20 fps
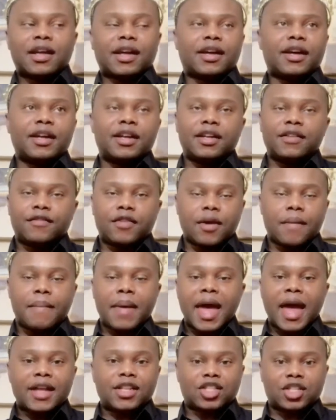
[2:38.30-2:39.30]
couldn't even
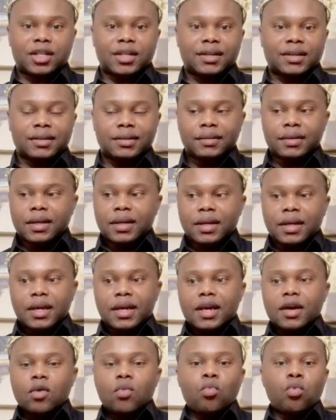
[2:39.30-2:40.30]
imagine
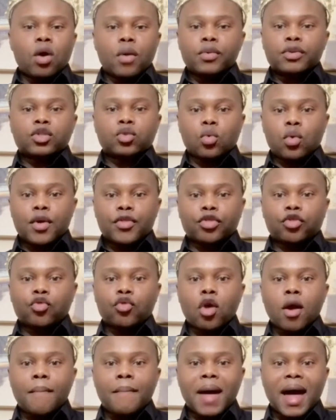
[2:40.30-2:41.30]
what was going through
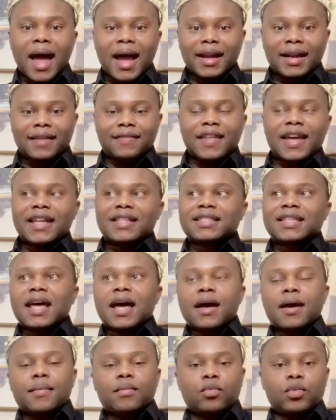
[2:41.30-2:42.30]
her mind at that
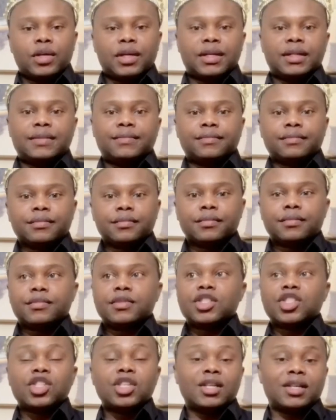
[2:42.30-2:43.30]
time when
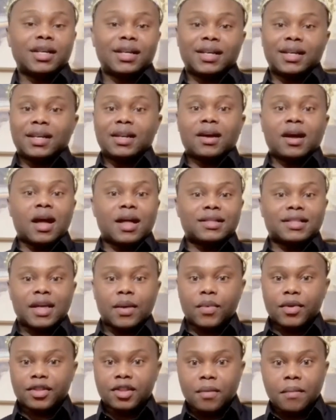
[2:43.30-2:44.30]
she couldn't get in
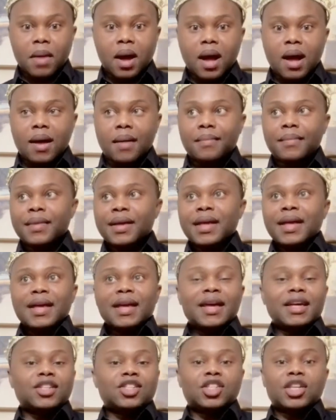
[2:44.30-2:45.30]
contact with her mom
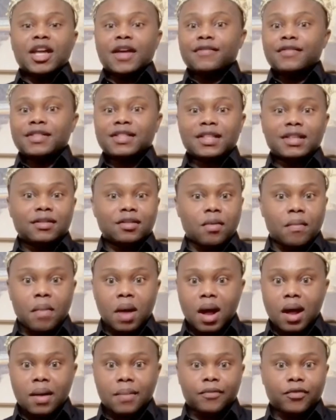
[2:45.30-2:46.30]
and she haven't seen her
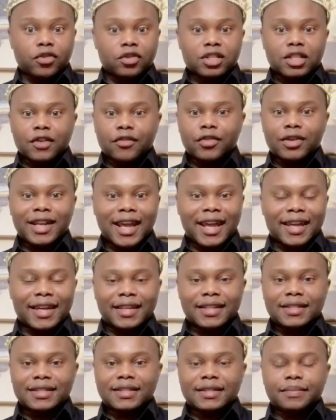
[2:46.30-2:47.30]
mom for several
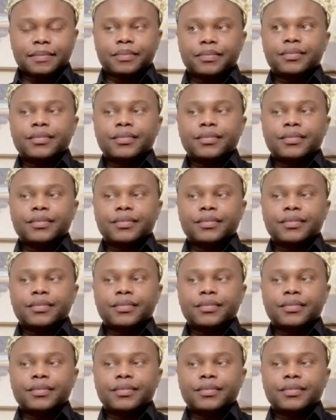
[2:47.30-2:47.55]
days.